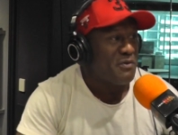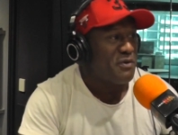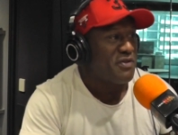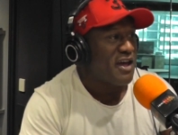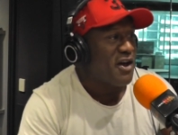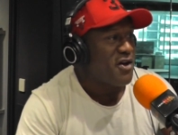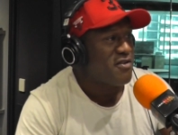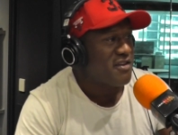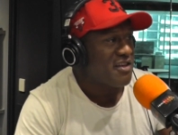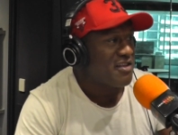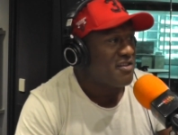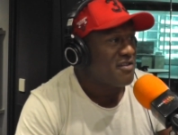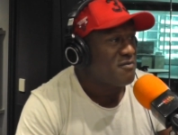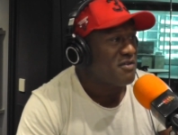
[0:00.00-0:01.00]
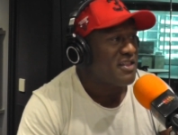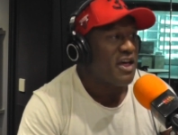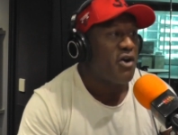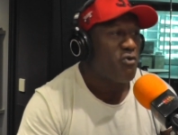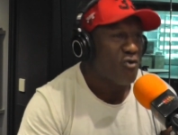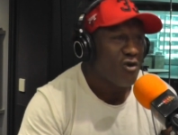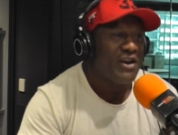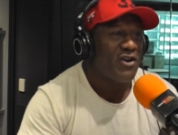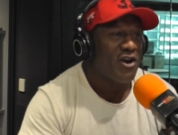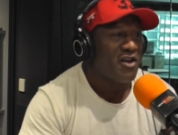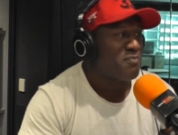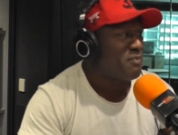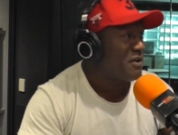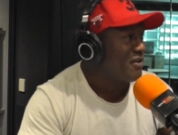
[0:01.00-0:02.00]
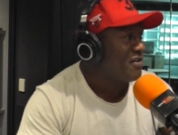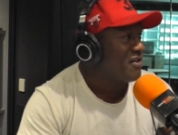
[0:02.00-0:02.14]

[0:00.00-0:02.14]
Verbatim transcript: with the hosties. You know, did, really nice. Did they ask